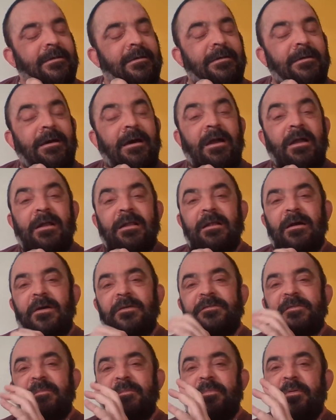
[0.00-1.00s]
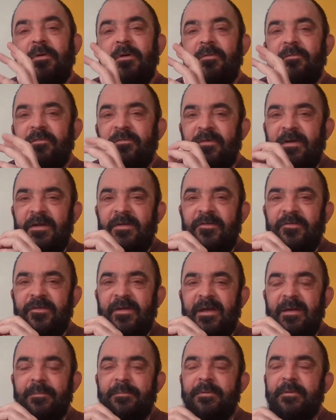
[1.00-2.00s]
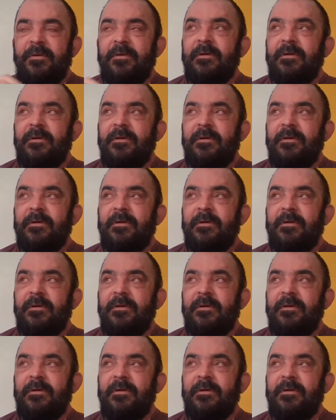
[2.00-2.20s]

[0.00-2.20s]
a close important friendship